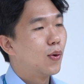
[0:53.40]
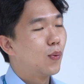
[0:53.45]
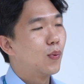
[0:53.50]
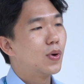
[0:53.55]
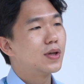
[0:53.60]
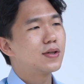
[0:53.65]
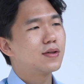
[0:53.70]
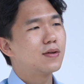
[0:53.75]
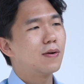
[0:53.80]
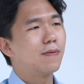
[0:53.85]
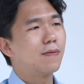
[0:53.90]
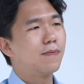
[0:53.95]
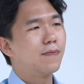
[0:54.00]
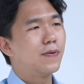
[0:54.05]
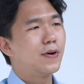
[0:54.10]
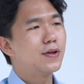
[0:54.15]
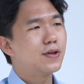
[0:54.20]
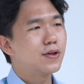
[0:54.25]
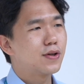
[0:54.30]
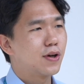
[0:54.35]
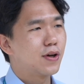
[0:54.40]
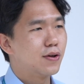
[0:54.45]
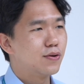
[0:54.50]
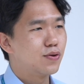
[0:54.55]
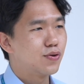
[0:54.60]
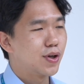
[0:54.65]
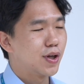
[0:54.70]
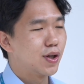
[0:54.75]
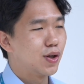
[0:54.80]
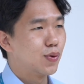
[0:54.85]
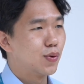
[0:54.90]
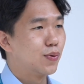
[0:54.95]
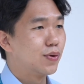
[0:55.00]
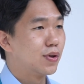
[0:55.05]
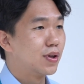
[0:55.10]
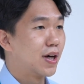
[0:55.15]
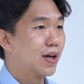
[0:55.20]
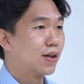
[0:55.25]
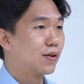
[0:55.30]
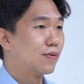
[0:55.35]
What's the first country you
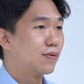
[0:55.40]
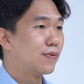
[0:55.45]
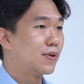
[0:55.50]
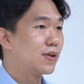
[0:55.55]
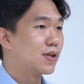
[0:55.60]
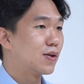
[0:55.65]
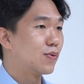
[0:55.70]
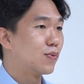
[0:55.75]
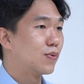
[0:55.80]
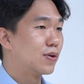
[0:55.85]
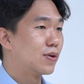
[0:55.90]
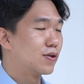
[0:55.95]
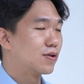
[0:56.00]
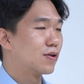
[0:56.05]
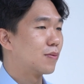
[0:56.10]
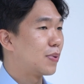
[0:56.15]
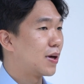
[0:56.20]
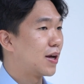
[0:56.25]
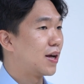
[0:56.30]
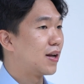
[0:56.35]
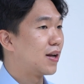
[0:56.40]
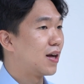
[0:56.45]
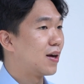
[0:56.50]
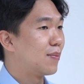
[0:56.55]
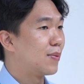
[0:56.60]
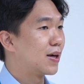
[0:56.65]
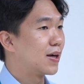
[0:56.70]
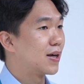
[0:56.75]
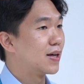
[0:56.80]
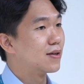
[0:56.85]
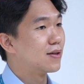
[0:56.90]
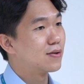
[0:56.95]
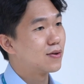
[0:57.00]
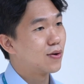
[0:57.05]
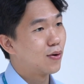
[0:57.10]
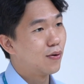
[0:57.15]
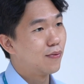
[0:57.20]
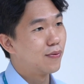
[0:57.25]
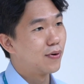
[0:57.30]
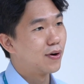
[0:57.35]
would like to visit once the pandemic is
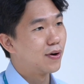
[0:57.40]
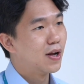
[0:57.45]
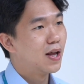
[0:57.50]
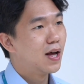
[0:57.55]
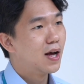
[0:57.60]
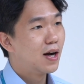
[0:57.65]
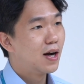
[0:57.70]
over?